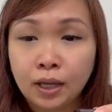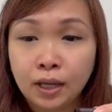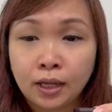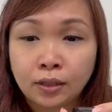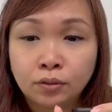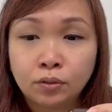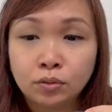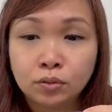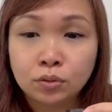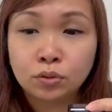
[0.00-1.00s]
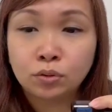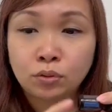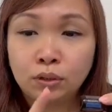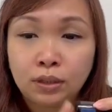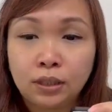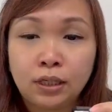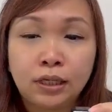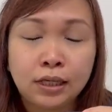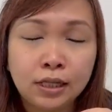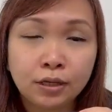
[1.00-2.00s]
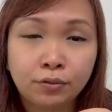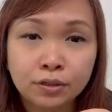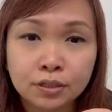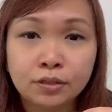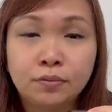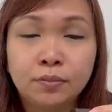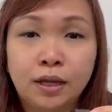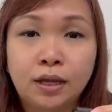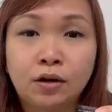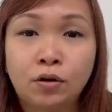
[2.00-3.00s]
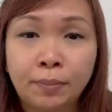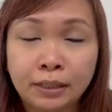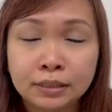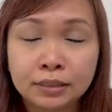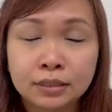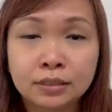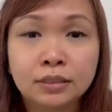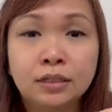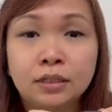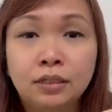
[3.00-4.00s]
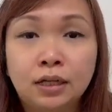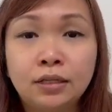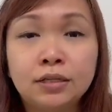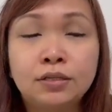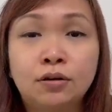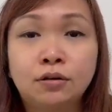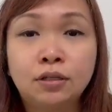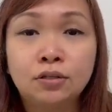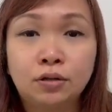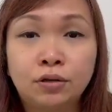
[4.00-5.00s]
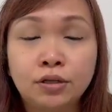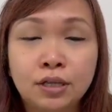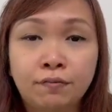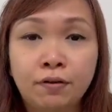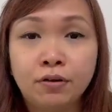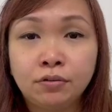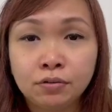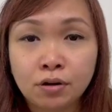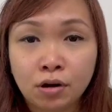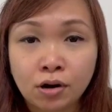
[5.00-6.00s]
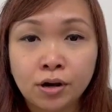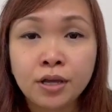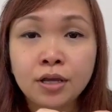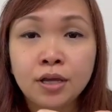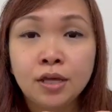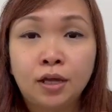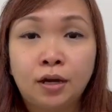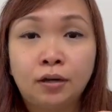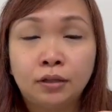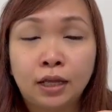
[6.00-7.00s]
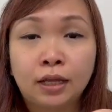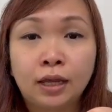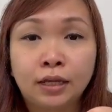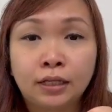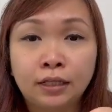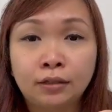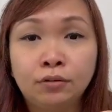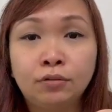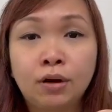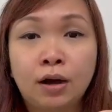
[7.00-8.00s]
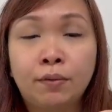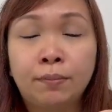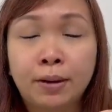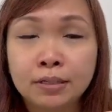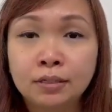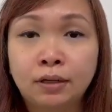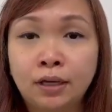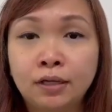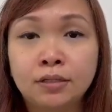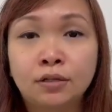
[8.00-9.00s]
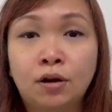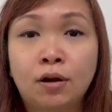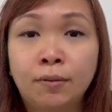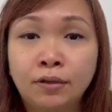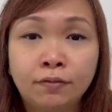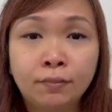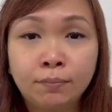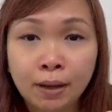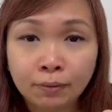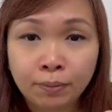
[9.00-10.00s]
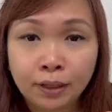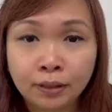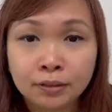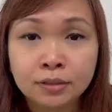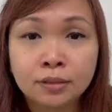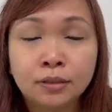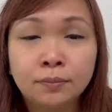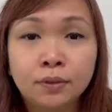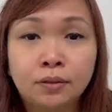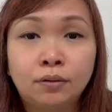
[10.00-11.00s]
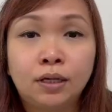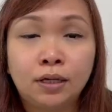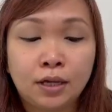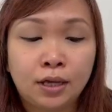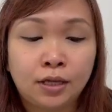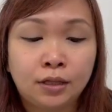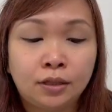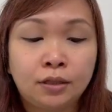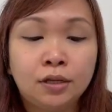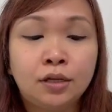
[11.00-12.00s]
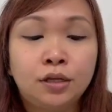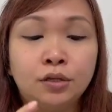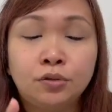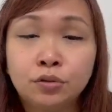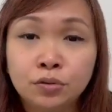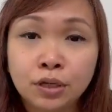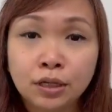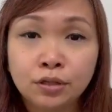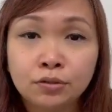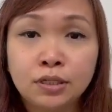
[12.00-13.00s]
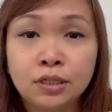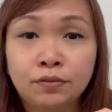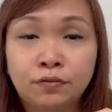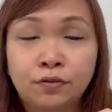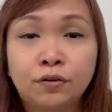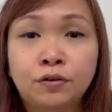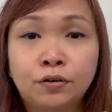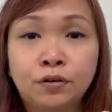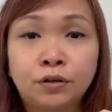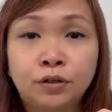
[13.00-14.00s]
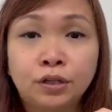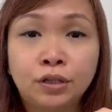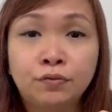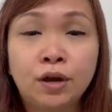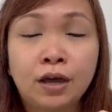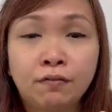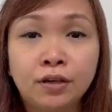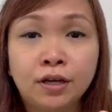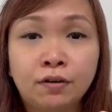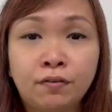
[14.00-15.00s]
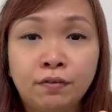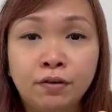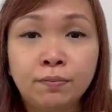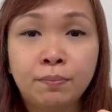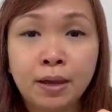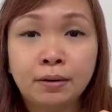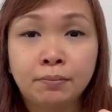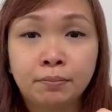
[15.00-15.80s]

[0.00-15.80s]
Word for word: and also the helichrysum and osmanthus. This all these oils are very good oil uh, that can heal our muscle aches or even back pains. Okay, and you also can use it for if you're having a very bad